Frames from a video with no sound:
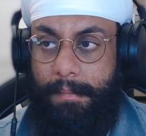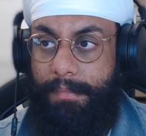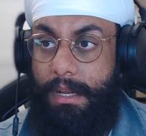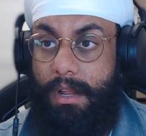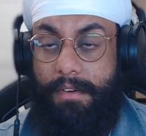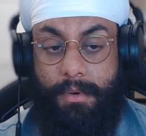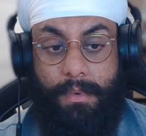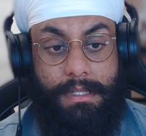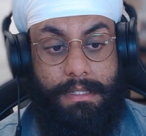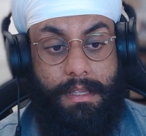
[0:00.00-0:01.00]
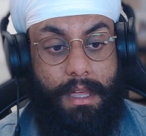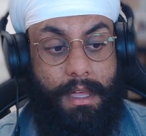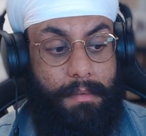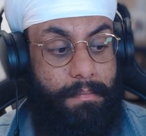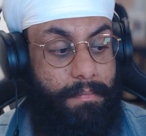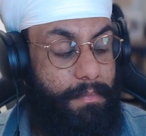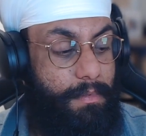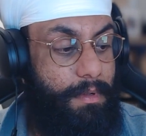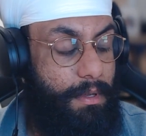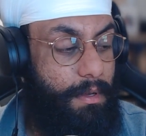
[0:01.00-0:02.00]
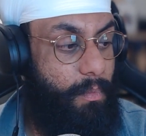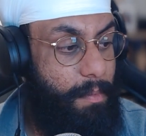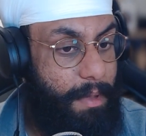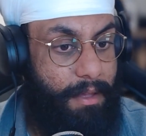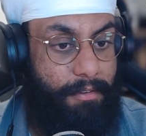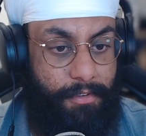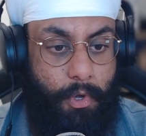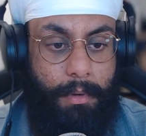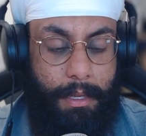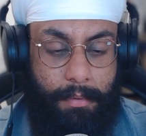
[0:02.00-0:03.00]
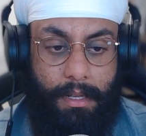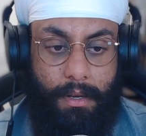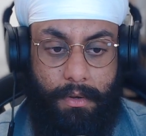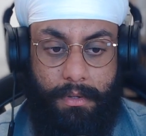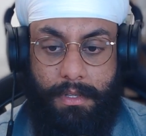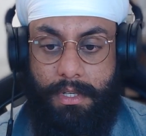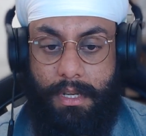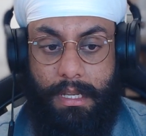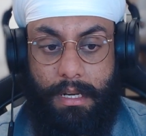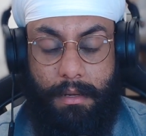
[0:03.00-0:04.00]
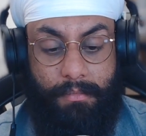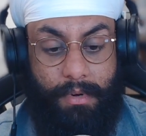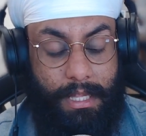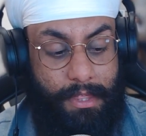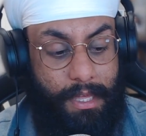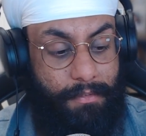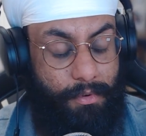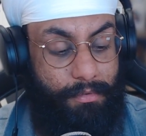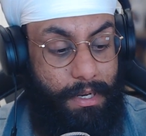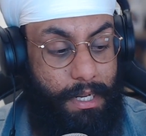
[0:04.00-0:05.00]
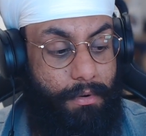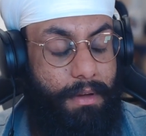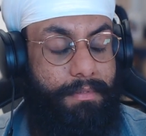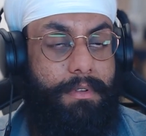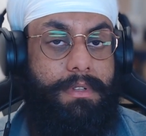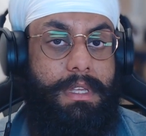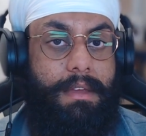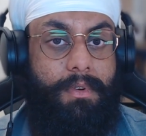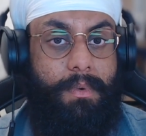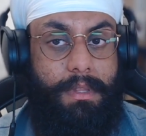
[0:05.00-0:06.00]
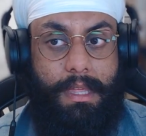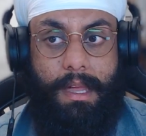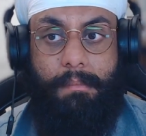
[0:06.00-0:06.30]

Then afterwards, um, we met a few people along the journey, and I'm really thankful, really grateful to everyone that I